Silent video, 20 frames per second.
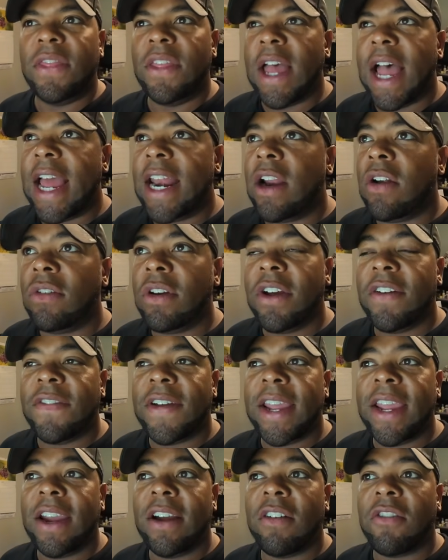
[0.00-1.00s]
I don't know if
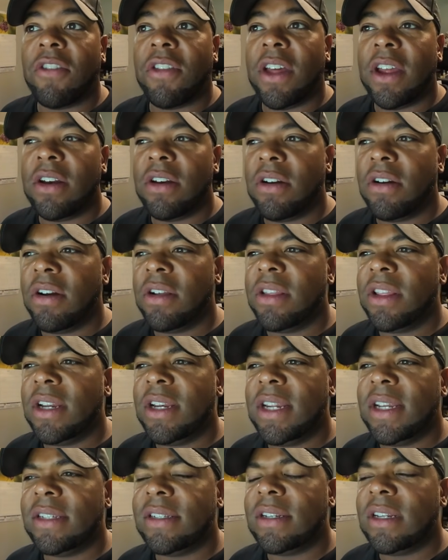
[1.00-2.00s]
I hear thunder in the
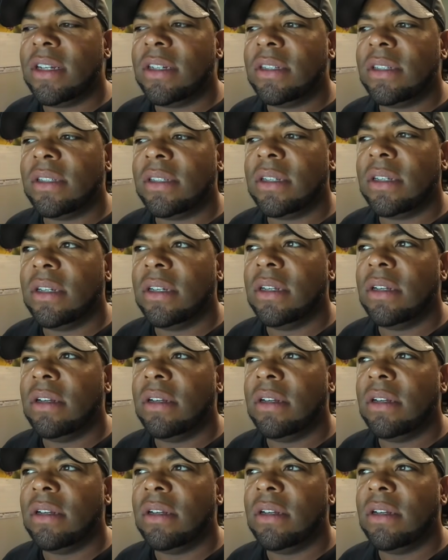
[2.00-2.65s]
distance.